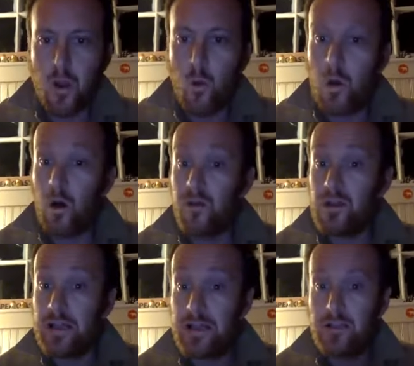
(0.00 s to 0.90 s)
Well, the
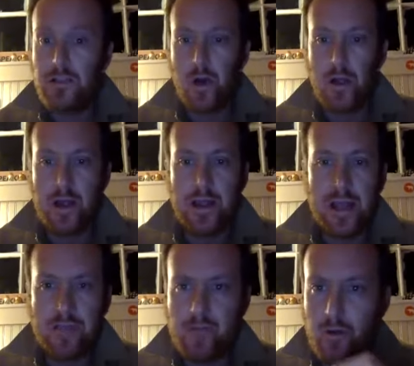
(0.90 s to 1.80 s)
link, Joey, I
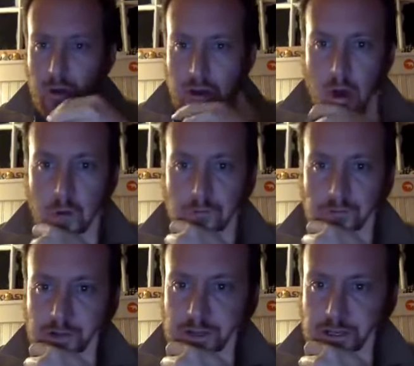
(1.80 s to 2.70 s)
gave you, and
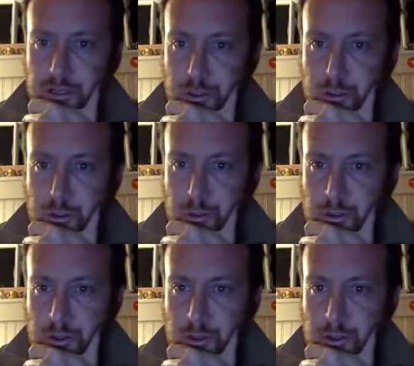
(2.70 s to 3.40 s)
hopefully to